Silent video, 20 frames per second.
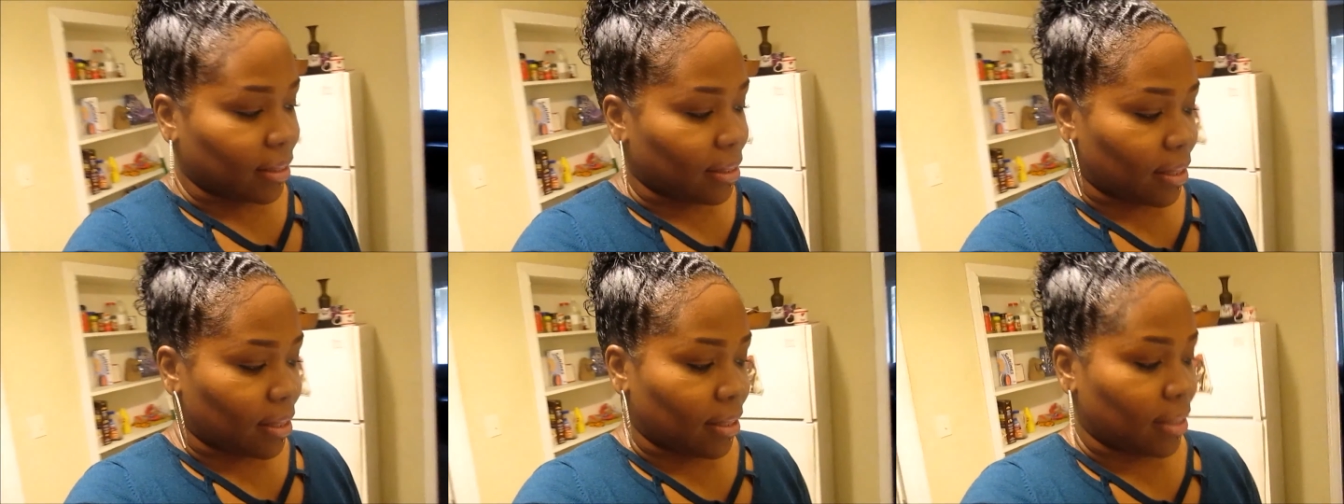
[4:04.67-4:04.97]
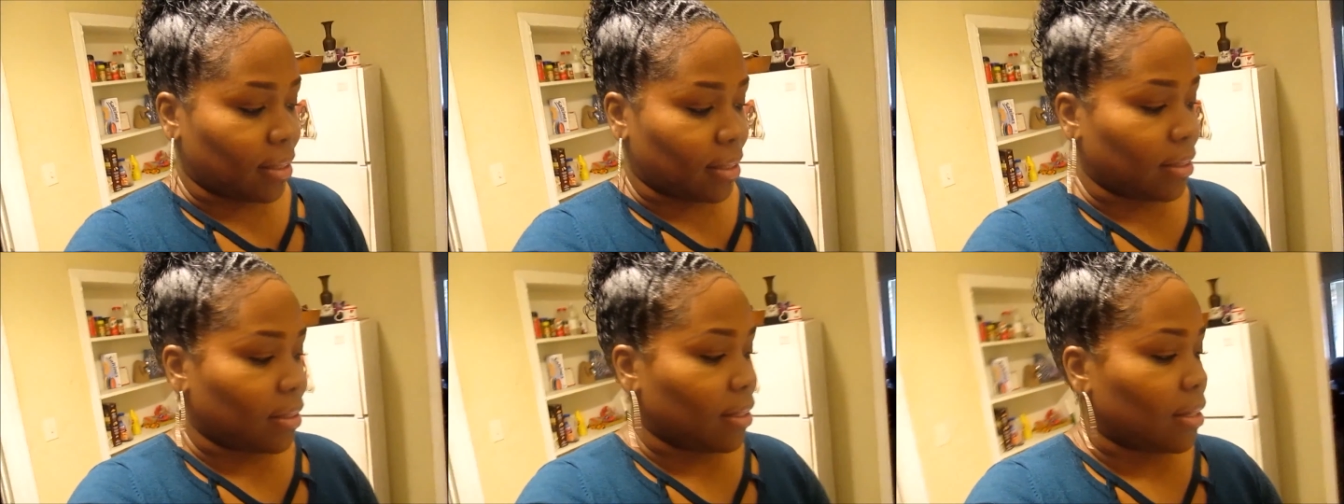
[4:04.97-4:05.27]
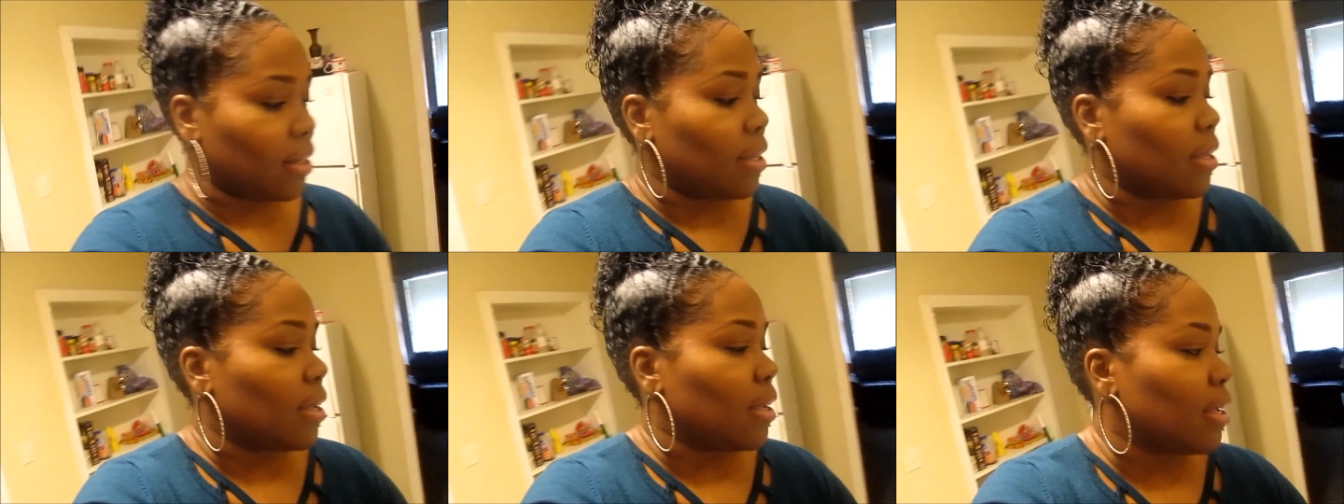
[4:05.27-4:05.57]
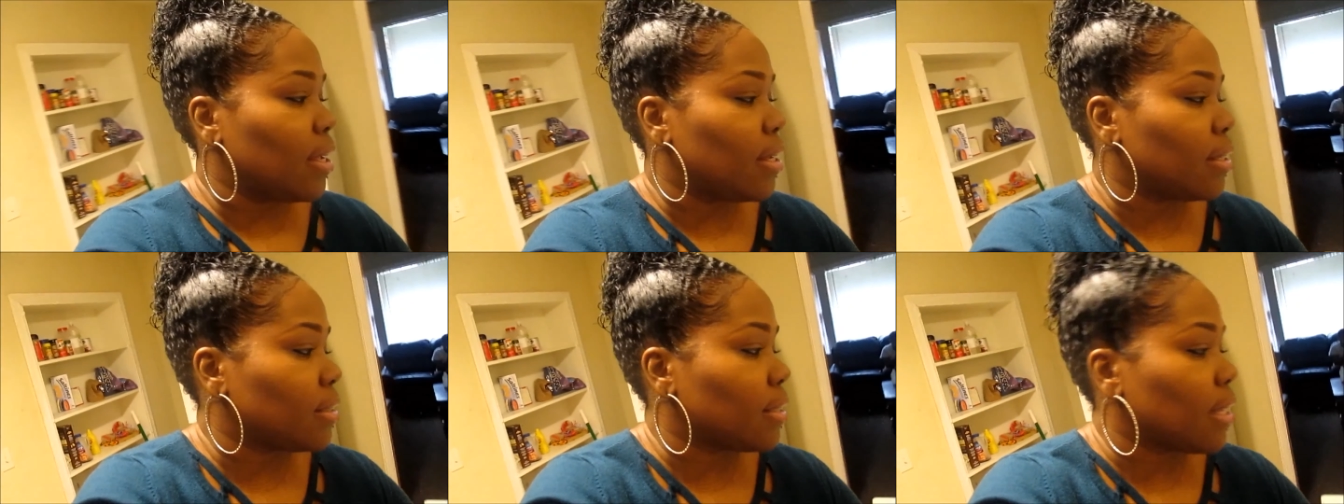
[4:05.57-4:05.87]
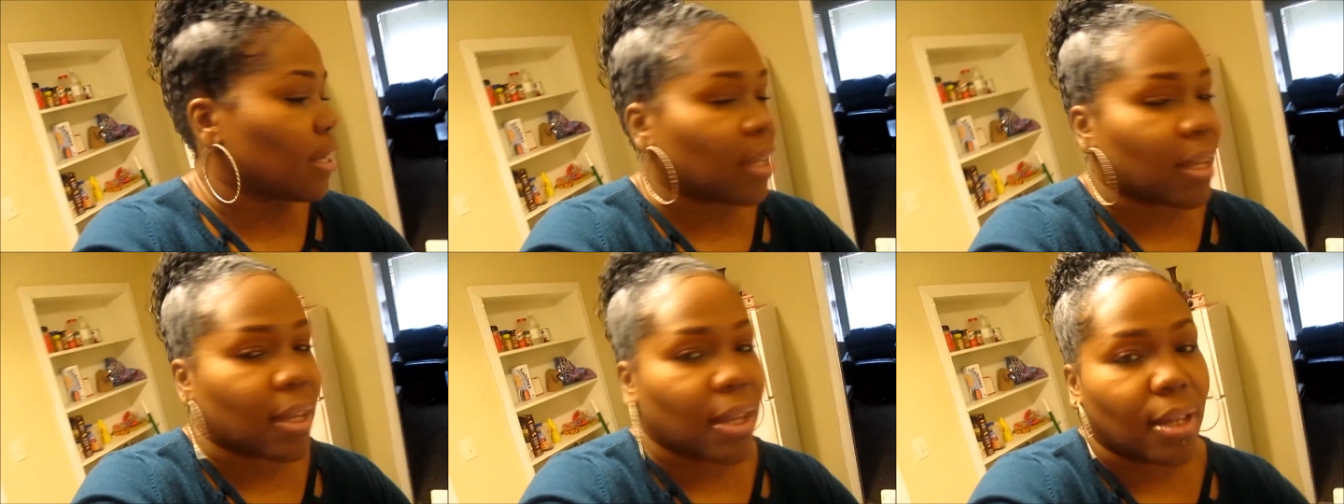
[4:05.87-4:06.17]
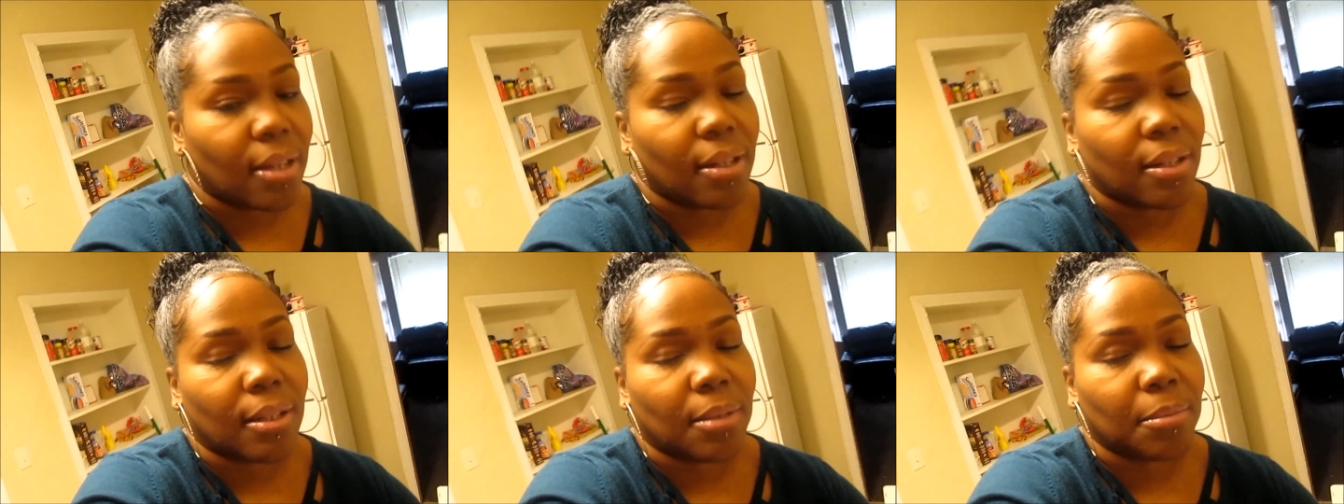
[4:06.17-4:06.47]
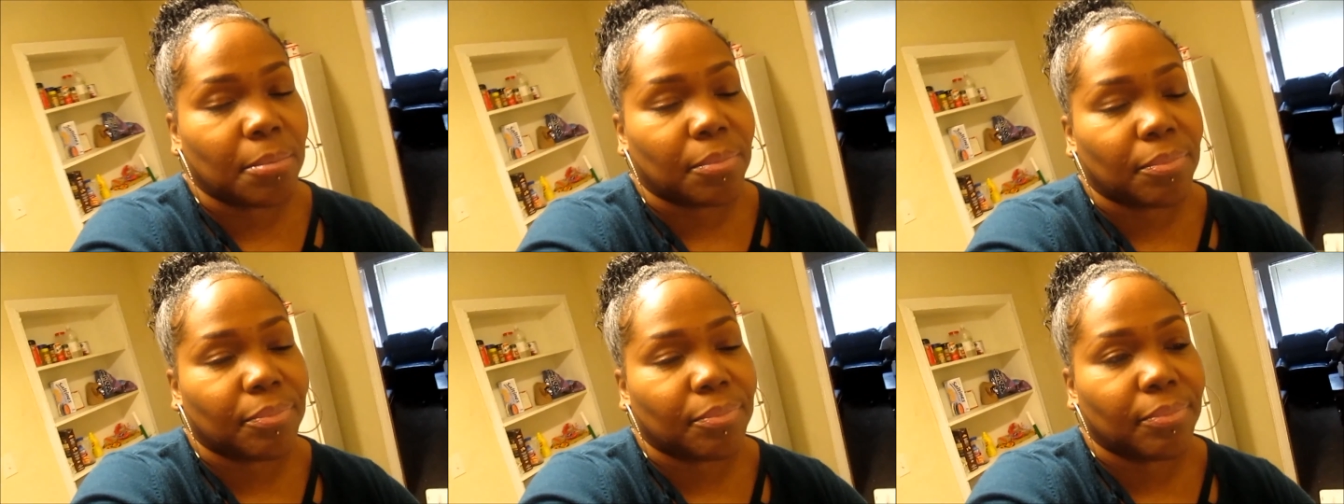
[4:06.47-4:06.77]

done and take um,